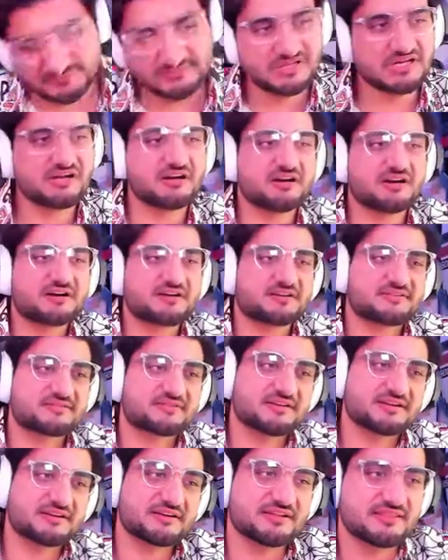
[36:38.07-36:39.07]

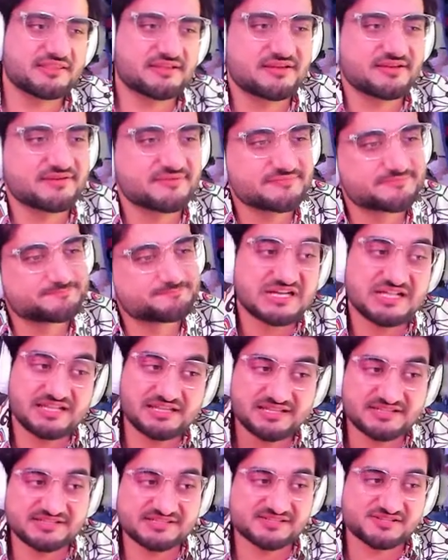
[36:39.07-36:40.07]
Alrighty then. I
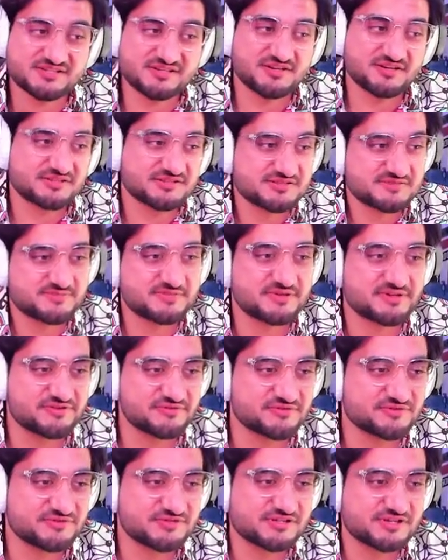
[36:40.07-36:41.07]
like this song. It's a pretty
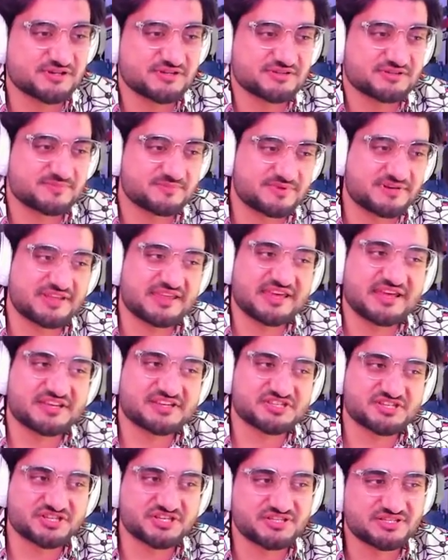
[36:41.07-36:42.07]
cool song. Pretty
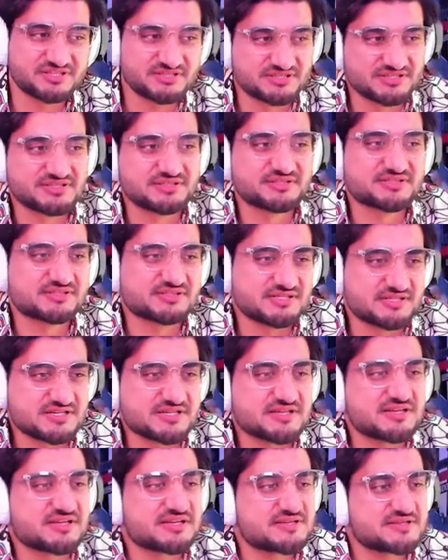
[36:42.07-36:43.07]
catchy.
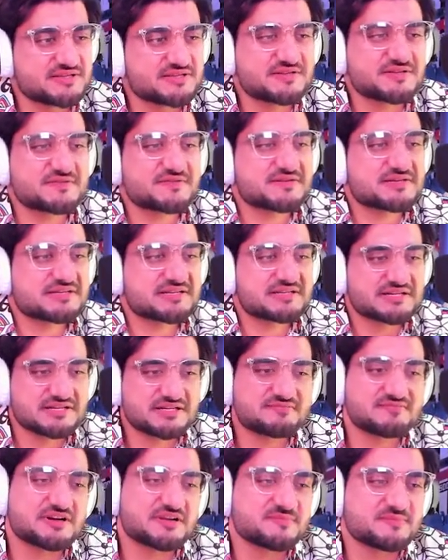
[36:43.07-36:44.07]
You know what? I
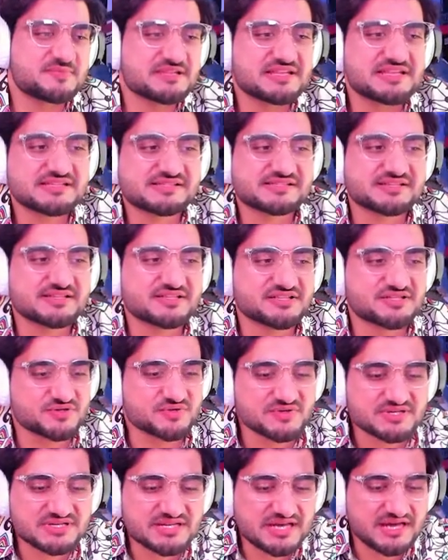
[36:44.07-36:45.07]
might be listening to
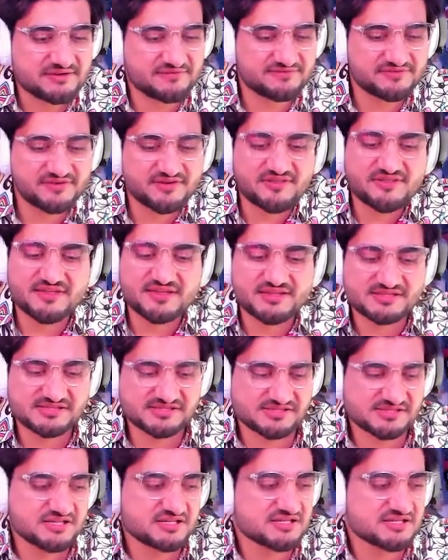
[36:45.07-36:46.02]
it after this.